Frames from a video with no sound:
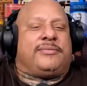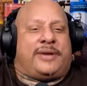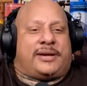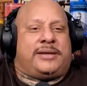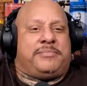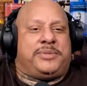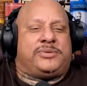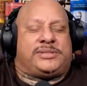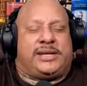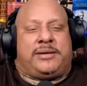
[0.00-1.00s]
fucking
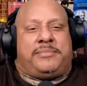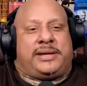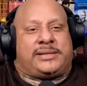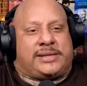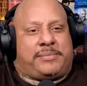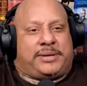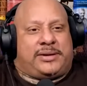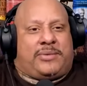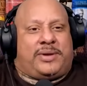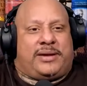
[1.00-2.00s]
museum exhibit
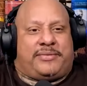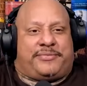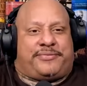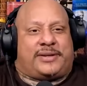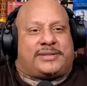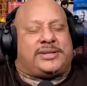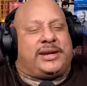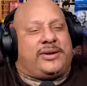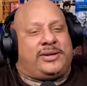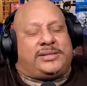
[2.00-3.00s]
or whatever the fuck. So
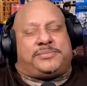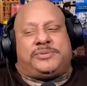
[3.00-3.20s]
they go to this